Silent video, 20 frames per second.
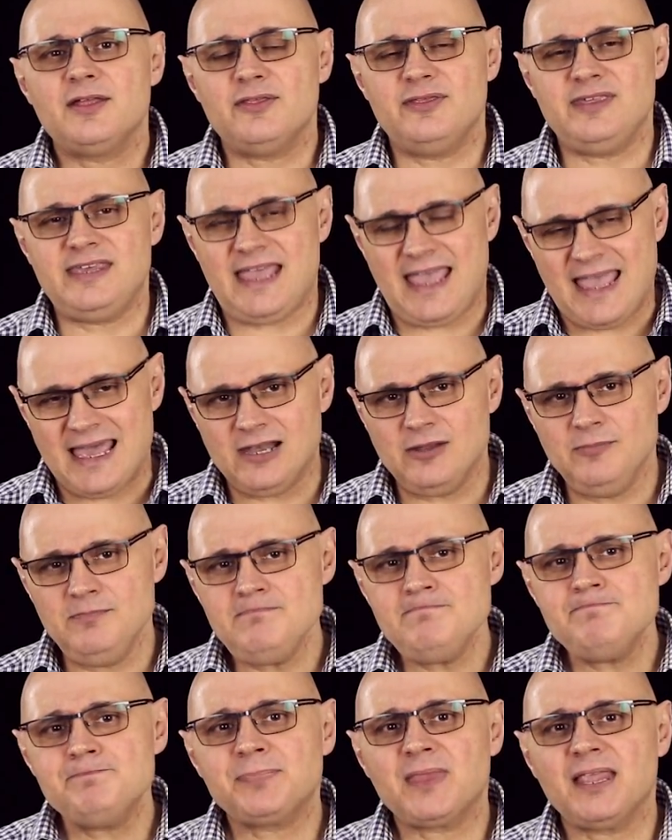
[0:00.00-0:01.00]
the
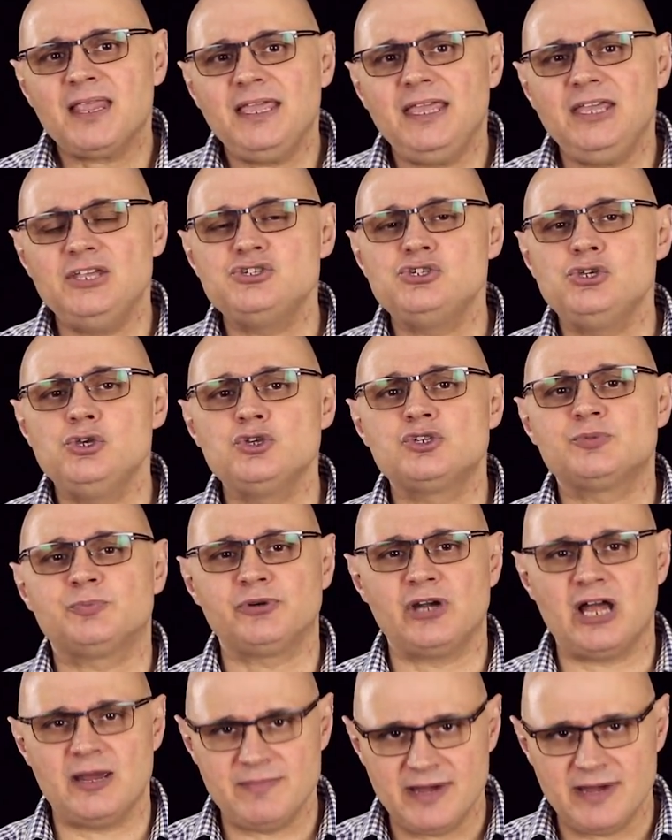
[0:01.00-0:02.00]
alum is used
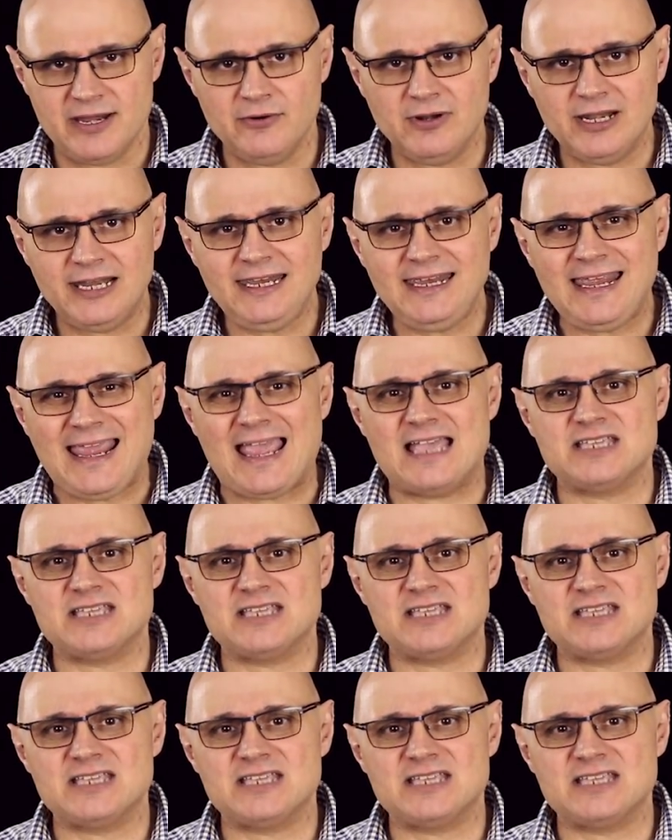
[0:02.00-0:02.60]
primarily